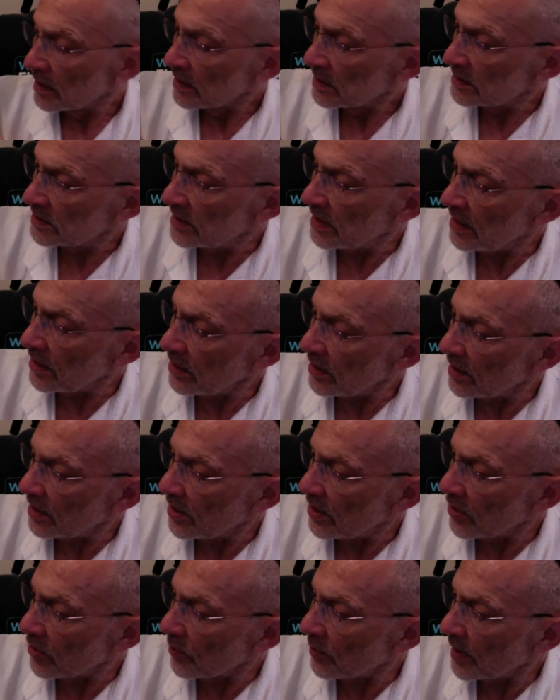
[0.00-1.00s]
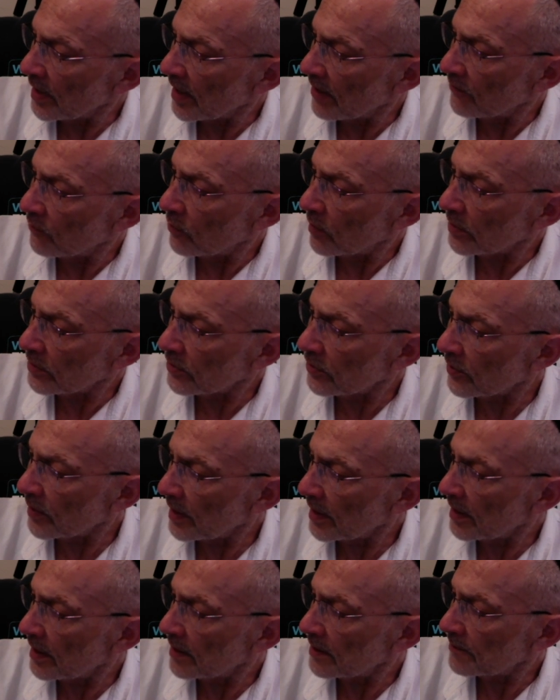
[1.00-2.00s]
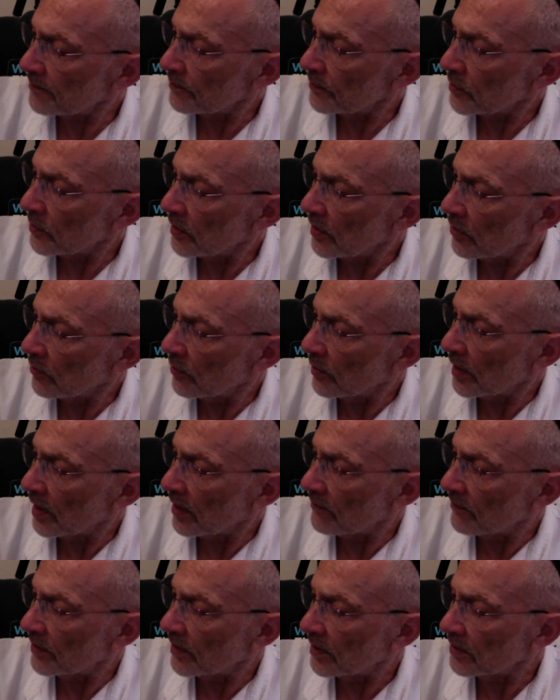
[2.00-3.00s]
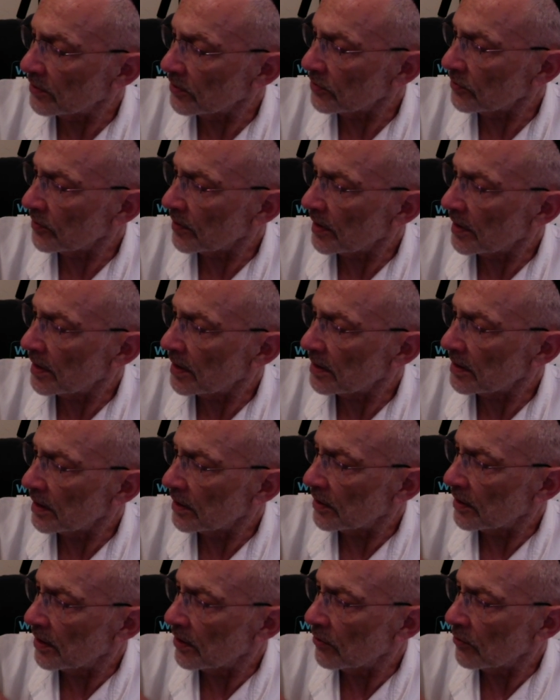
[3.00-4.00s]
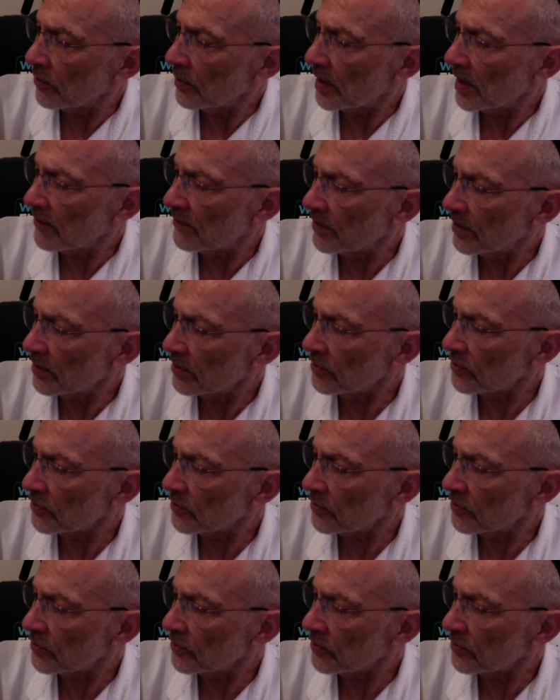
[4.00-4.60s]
See, here we have one triad, here we have another triad, and here we have another